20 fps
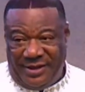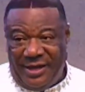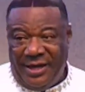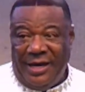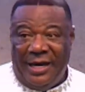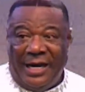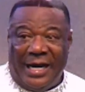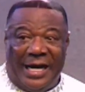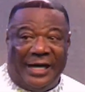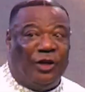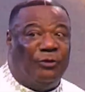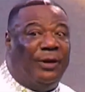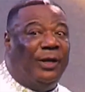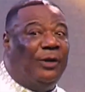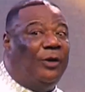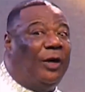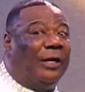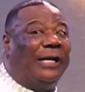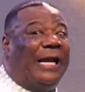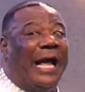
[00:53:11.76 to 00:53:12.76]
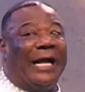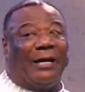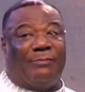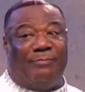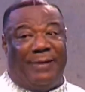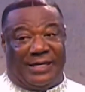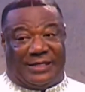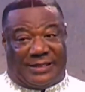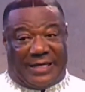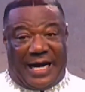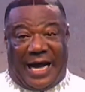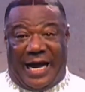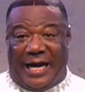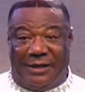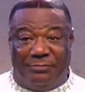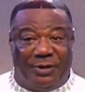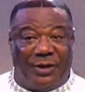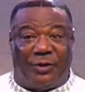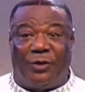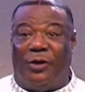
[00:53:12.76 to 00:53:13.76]
And you may not like my style
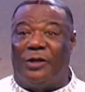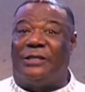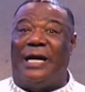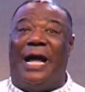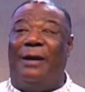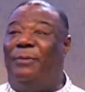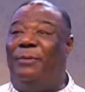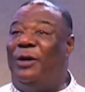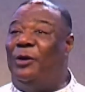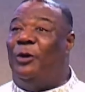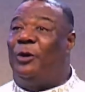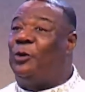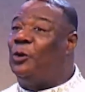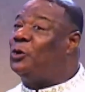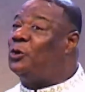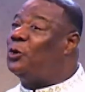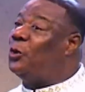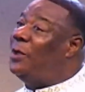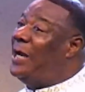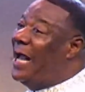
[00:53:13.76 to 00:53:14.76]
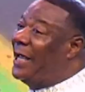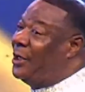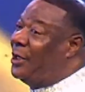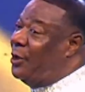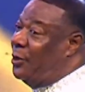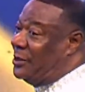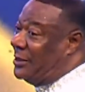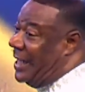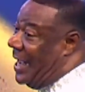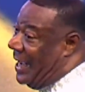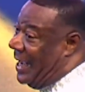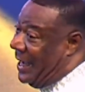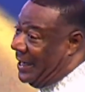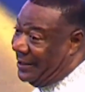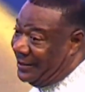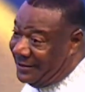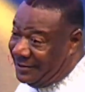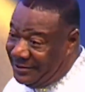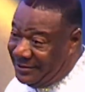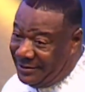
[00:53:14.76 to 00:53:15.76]
because I may not also like your style.
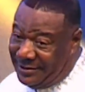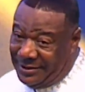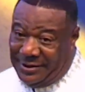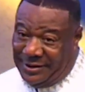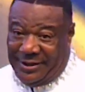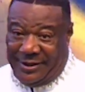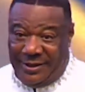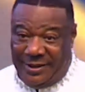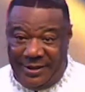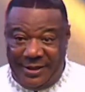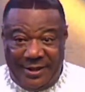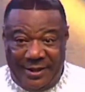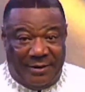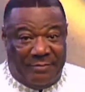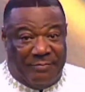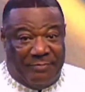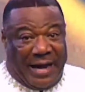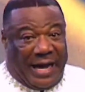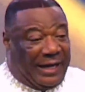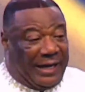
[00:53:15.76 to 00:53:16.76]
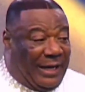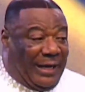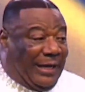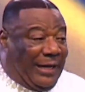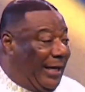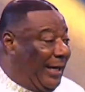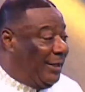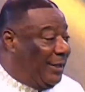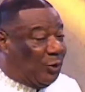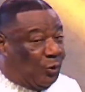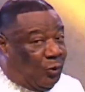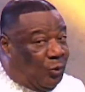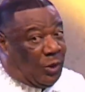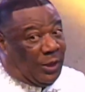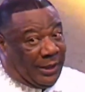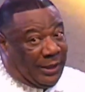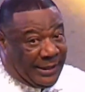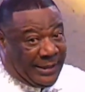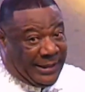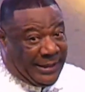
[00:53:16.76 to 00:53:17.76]
But it is what it
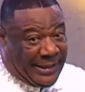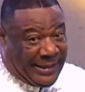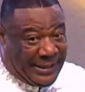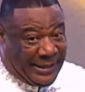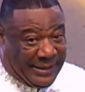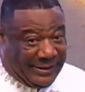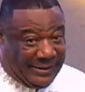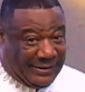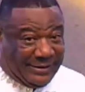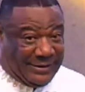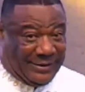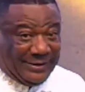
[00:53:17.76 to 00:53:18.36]
is.